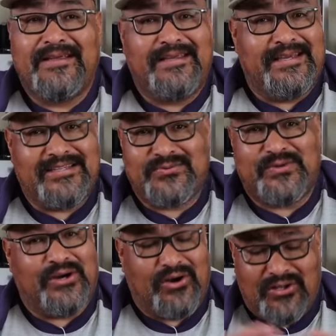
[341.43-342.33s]
Yes,
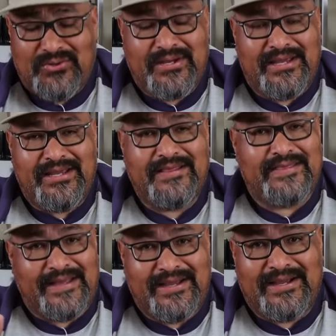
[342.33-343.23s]
we are all okay,
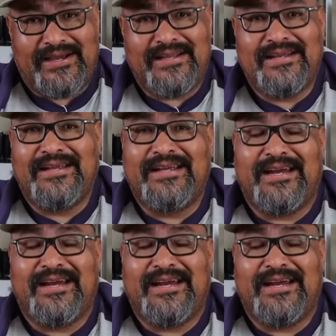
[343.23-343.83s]
thank God.